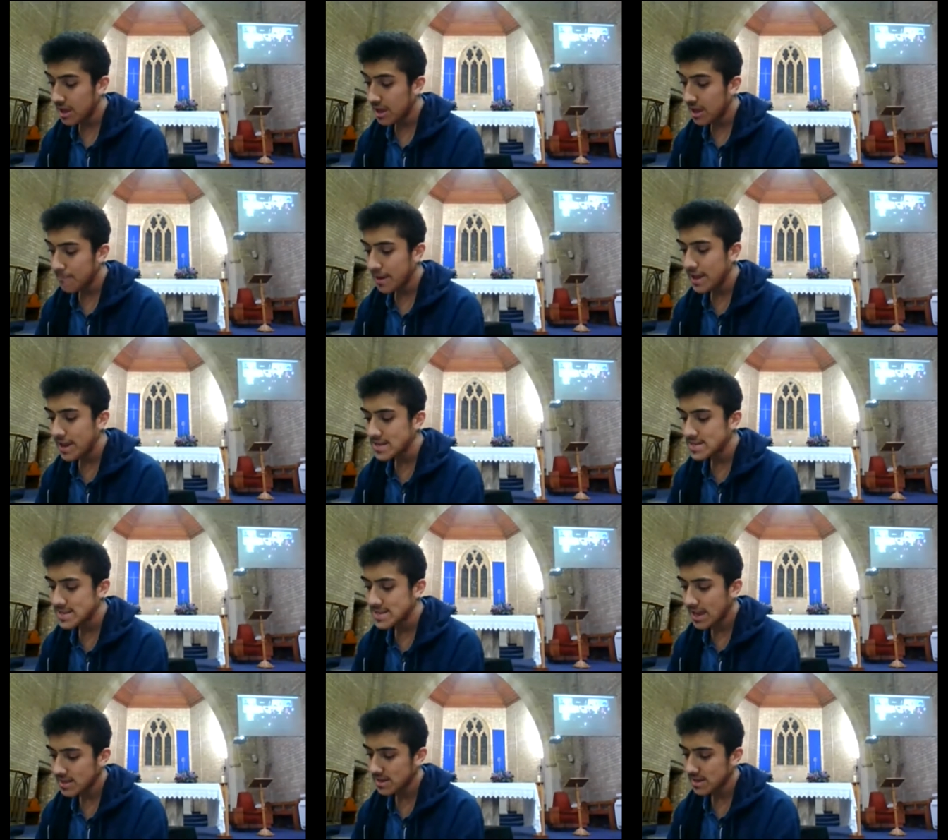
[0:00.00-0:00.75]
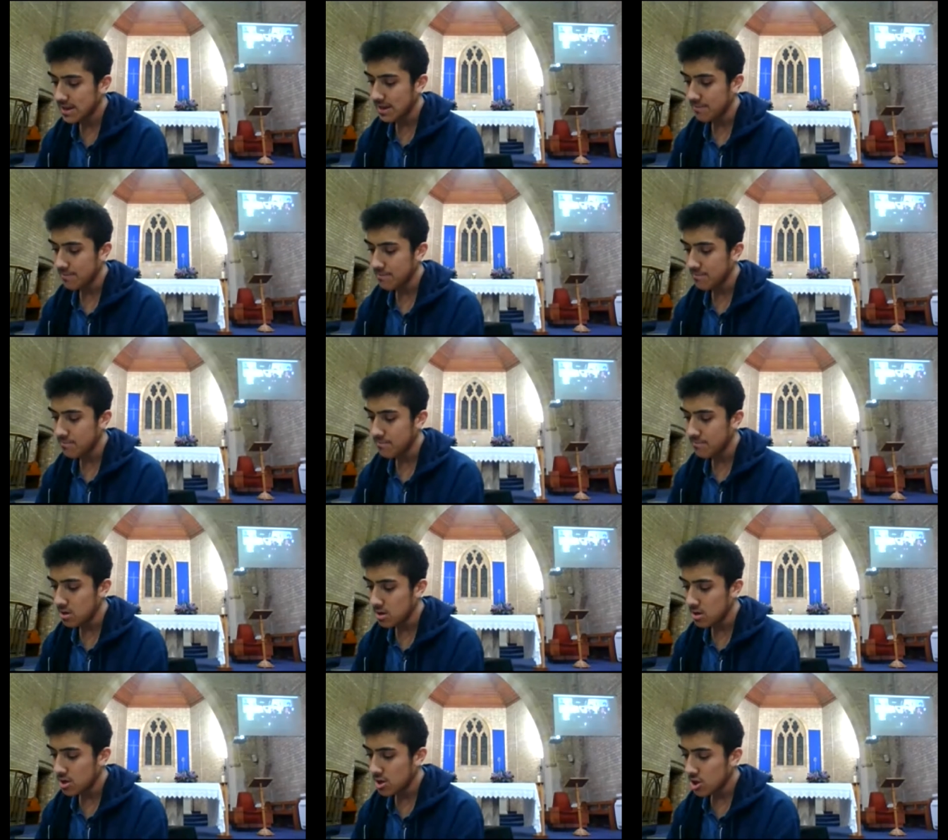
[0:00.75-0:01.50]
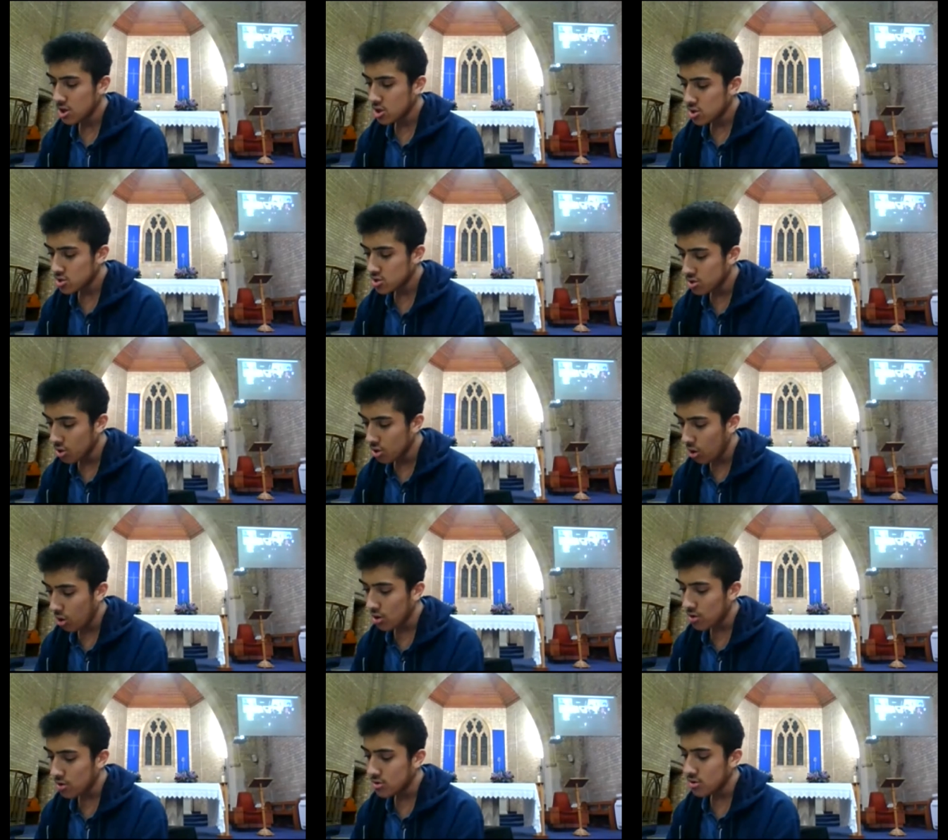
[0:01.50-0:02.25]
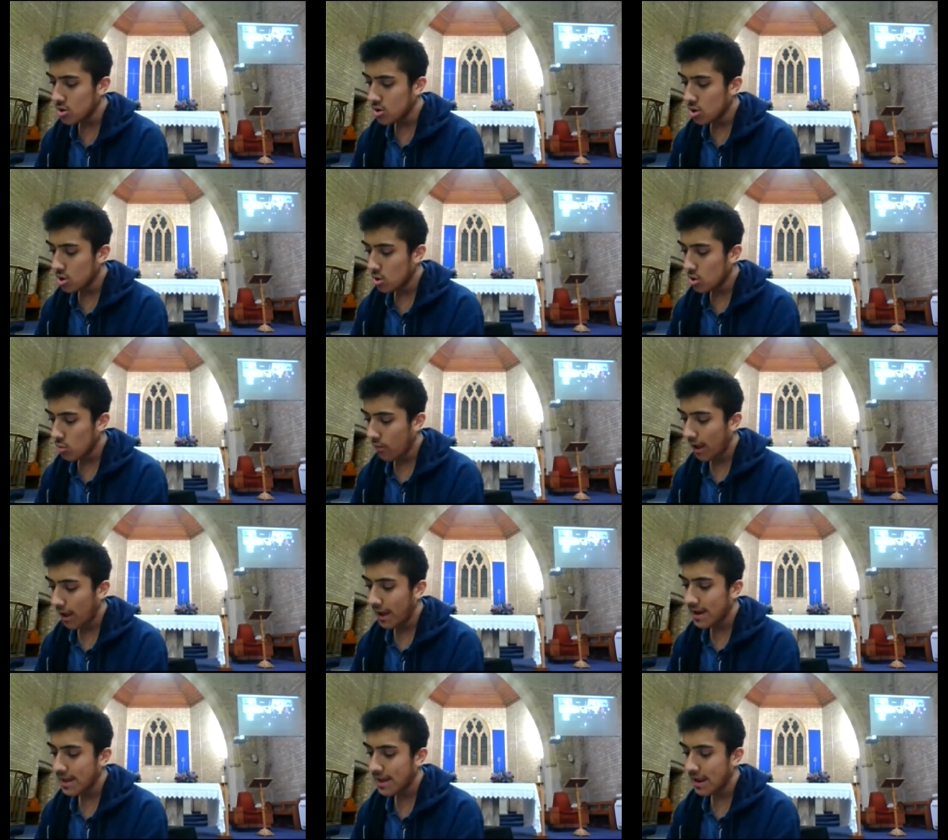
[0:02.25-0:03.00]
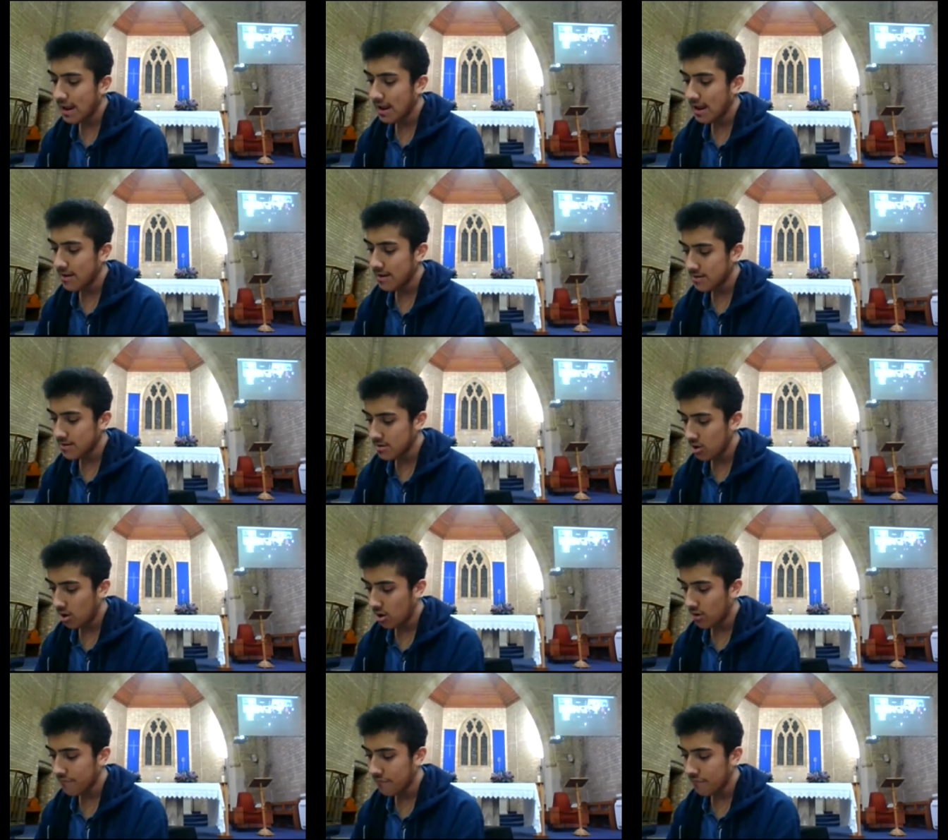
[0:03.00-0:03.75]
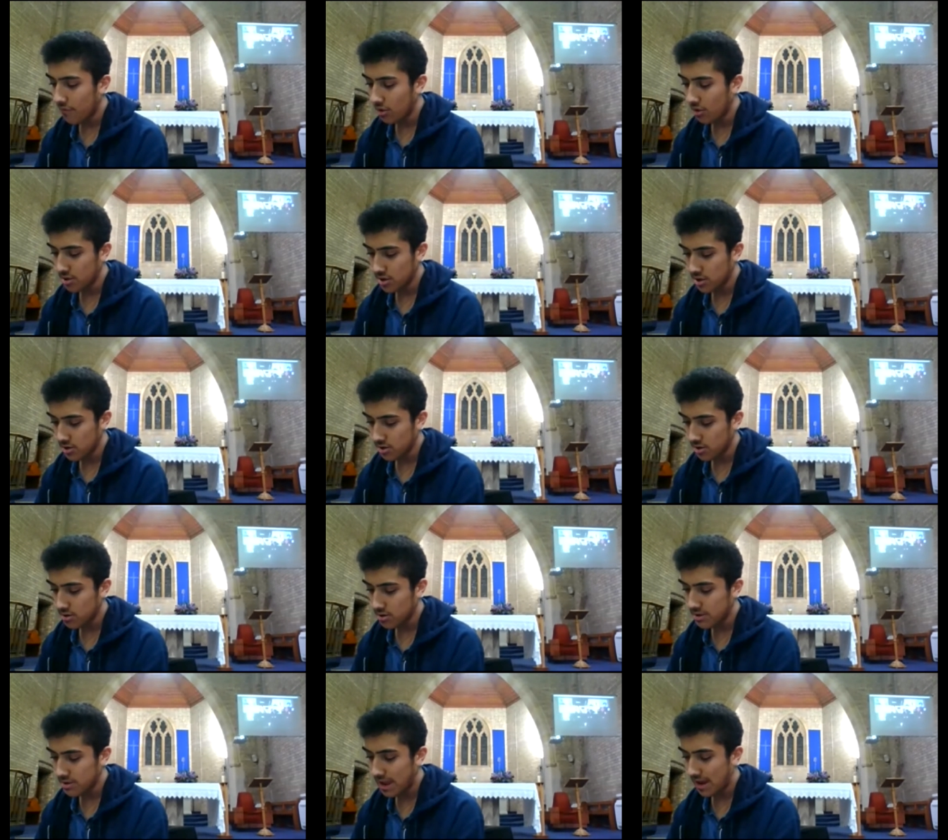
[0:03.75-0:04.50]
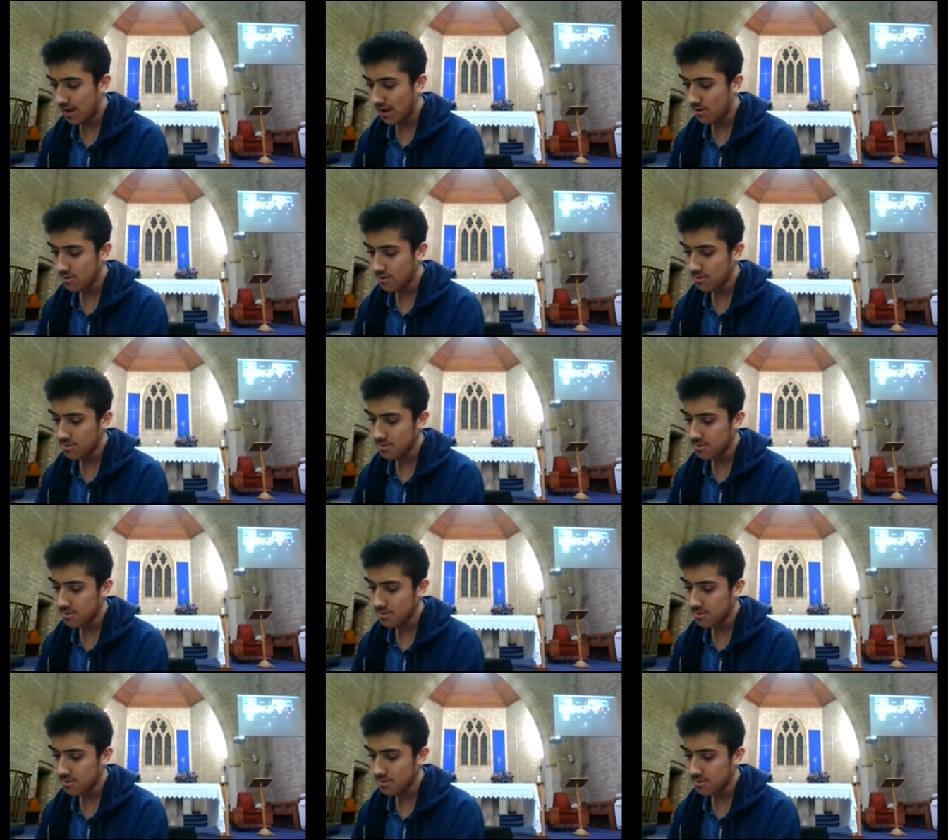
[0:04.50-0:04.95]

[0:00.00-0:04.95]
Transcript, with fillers: Peter said to him, Lord, why can I not follow you now?